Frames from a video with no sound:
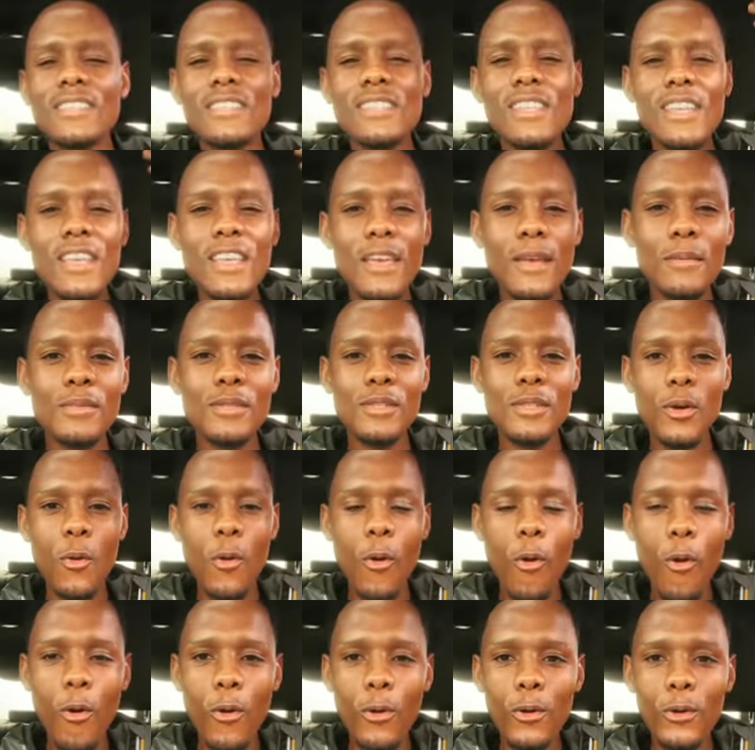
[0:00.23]
Hi guys,
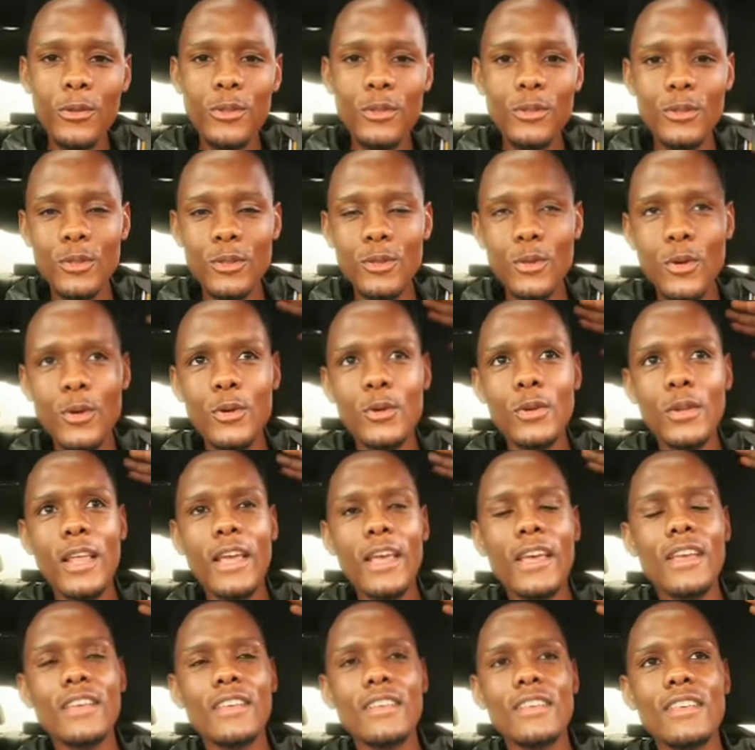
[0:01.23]
and welcome back to my
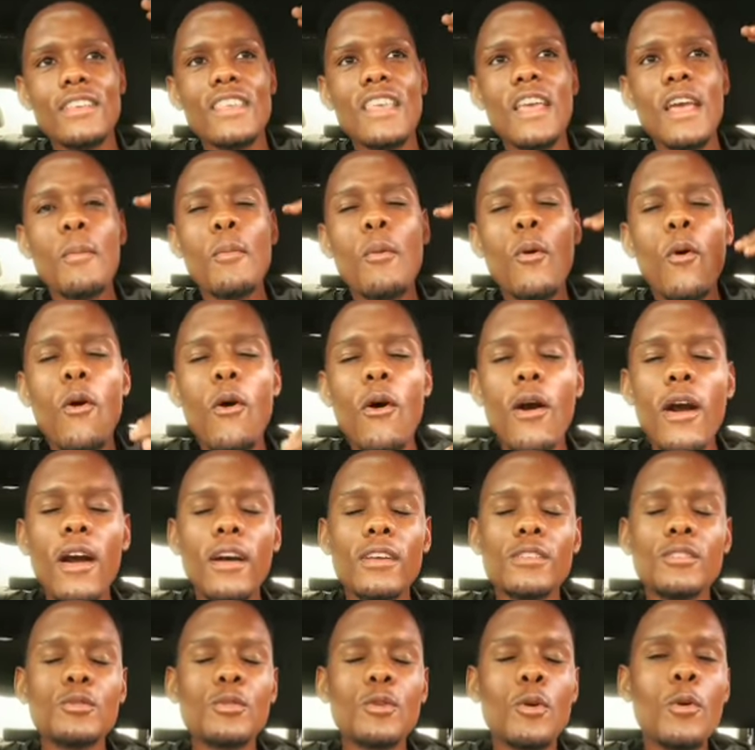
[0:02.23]
YouTube channel. Please
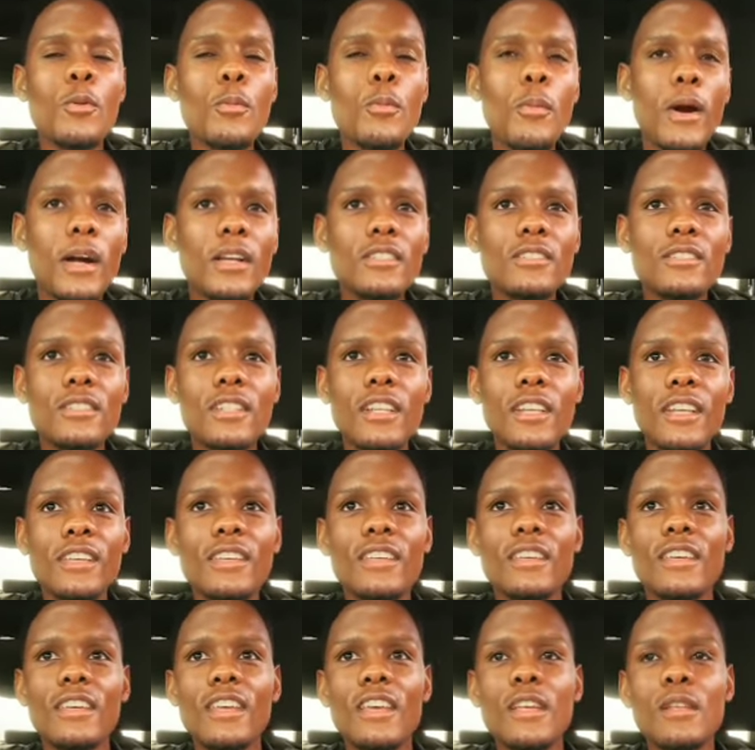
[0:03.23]
do not forget to like,
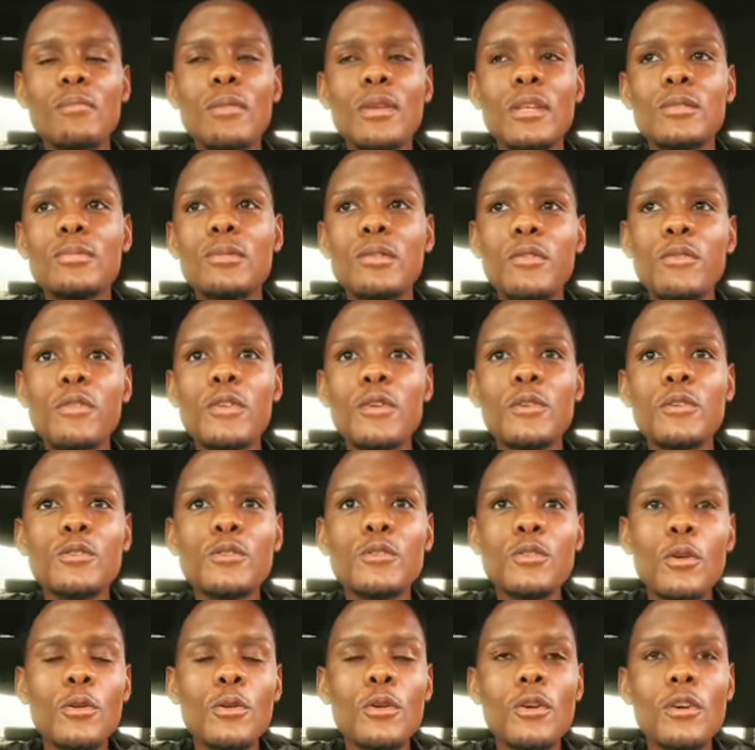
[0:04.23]
subscribe, and also
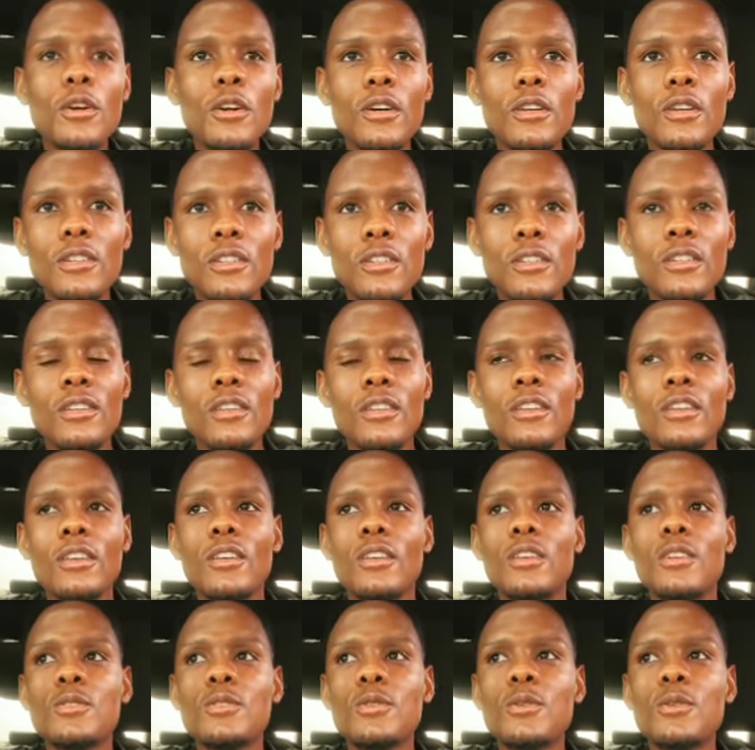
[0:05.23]
share this video.